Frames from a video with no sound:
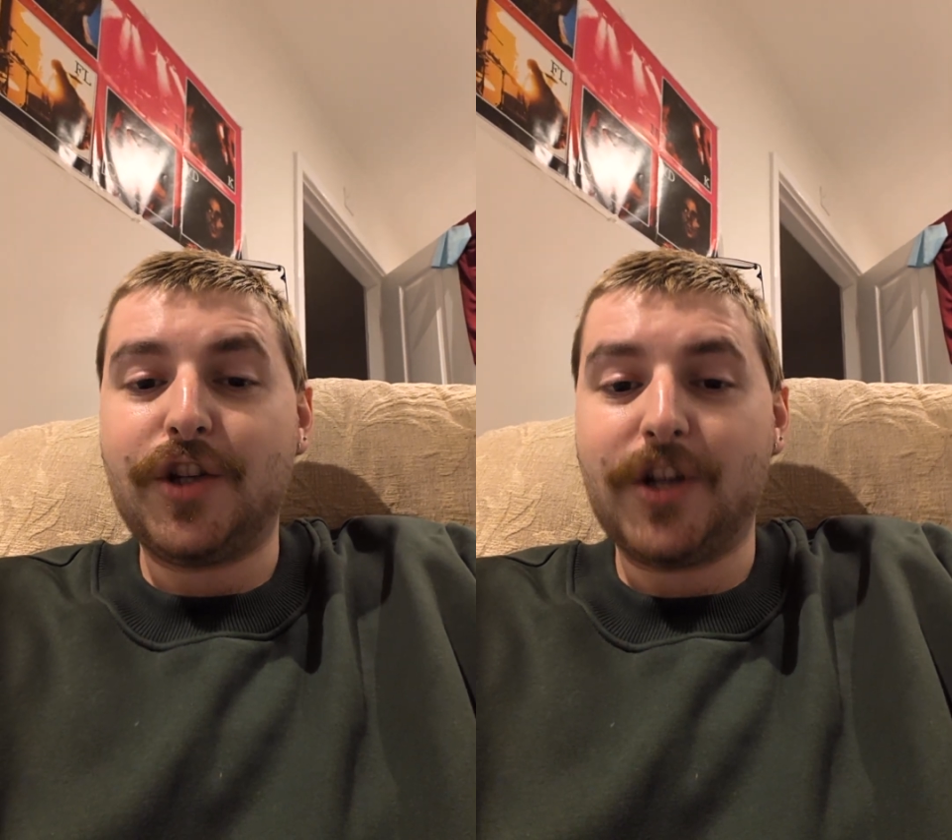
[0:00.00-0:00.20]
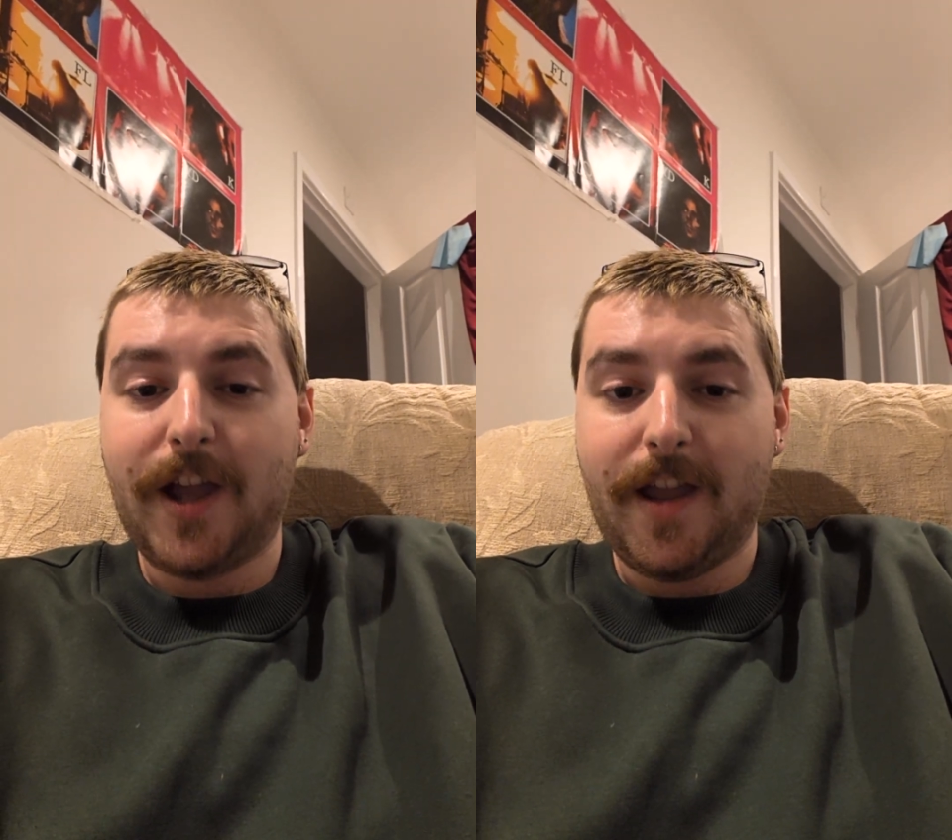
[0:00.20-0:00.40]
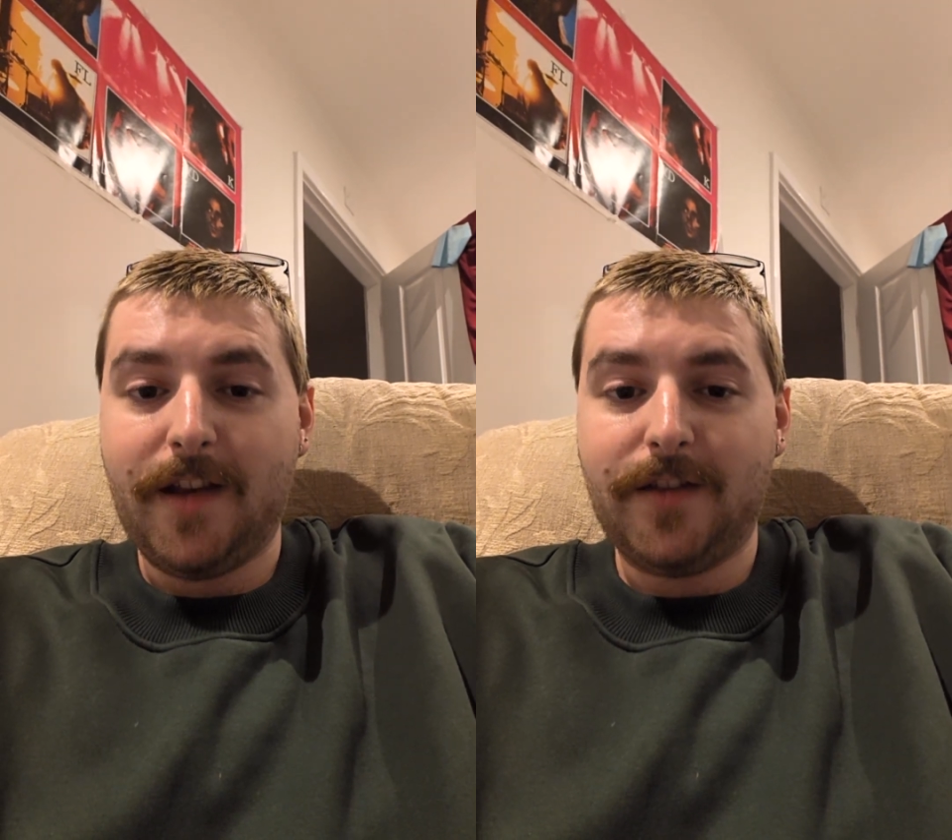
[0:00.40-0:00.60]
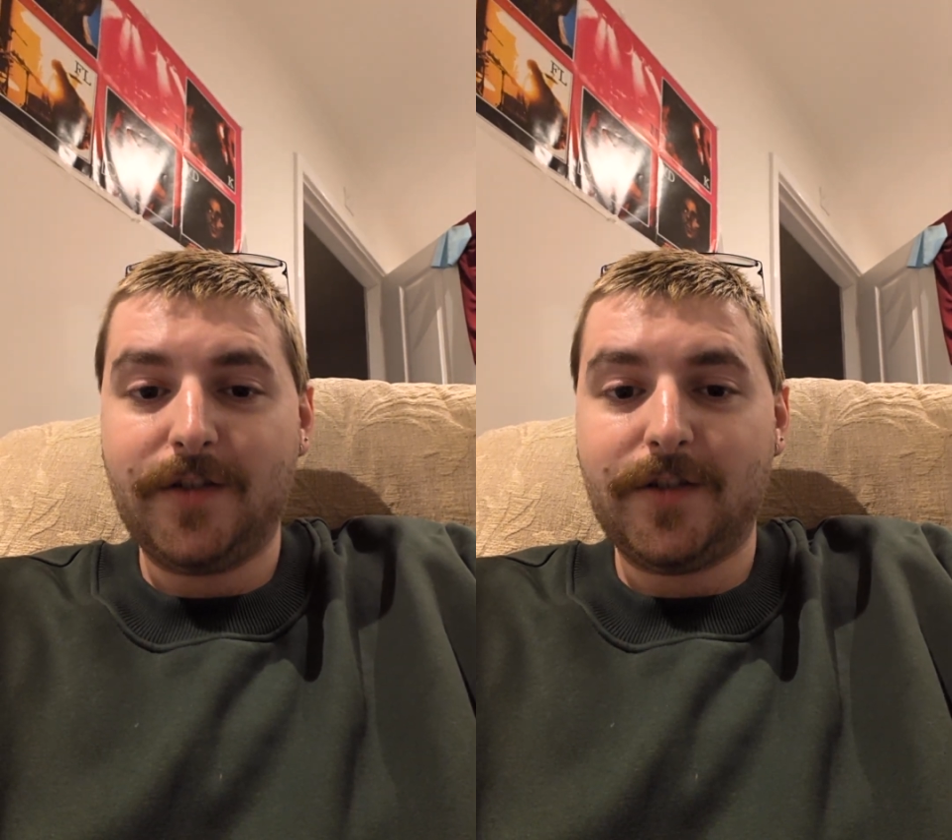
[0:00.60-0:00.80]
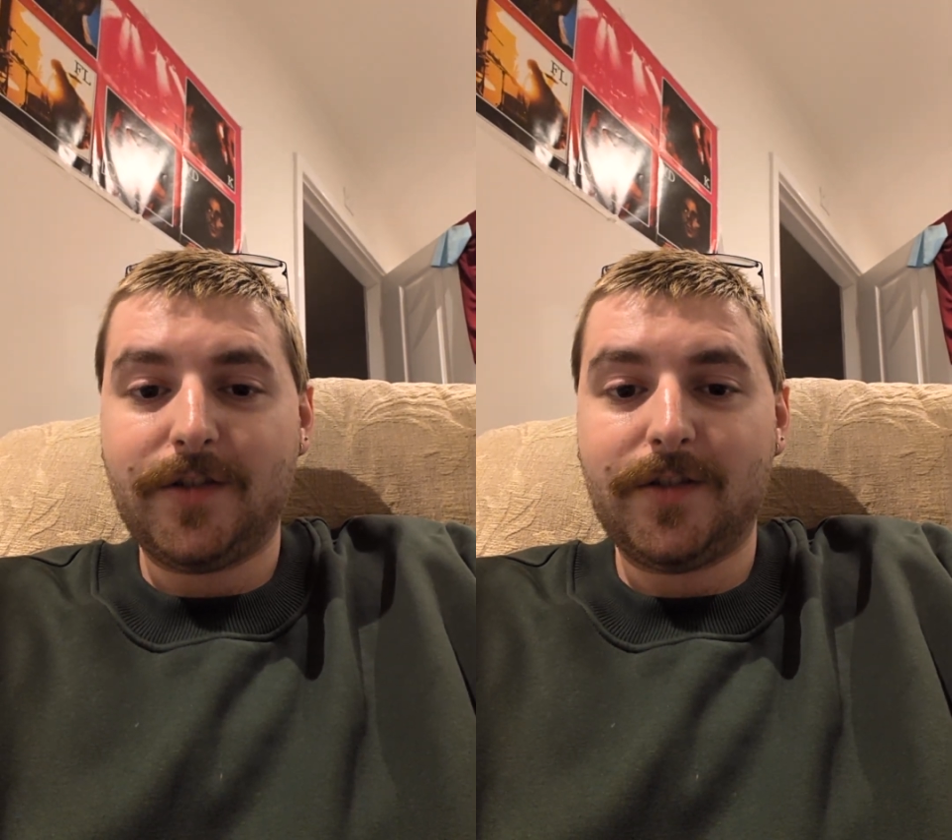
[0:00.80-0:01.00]

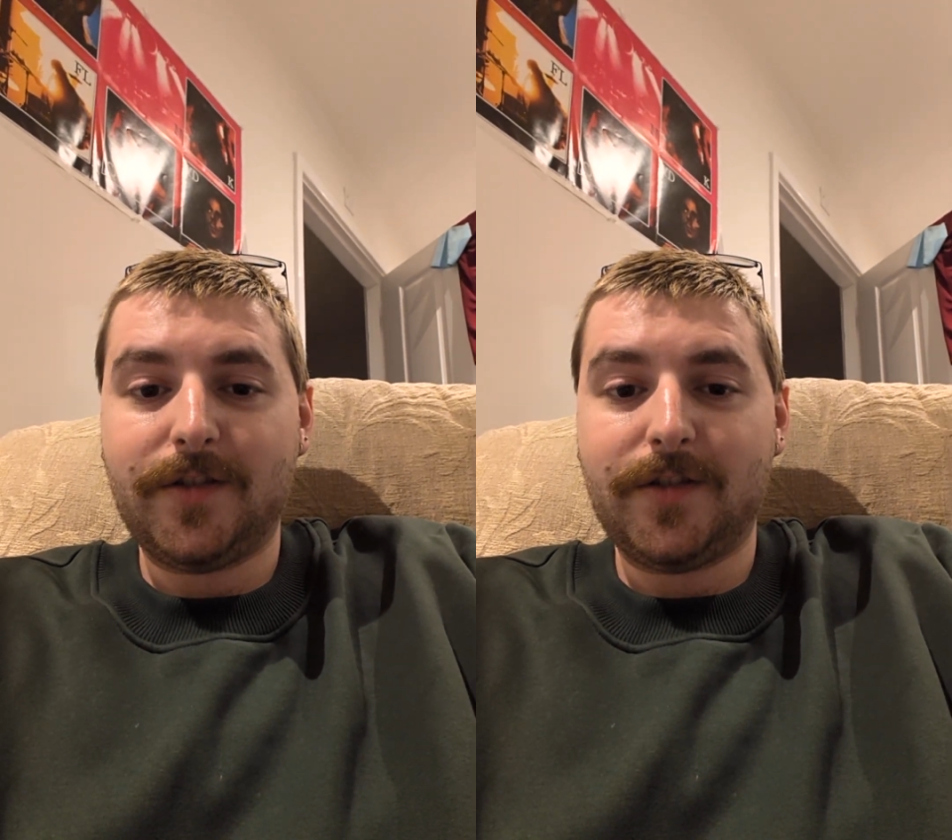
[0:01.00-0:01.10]
change.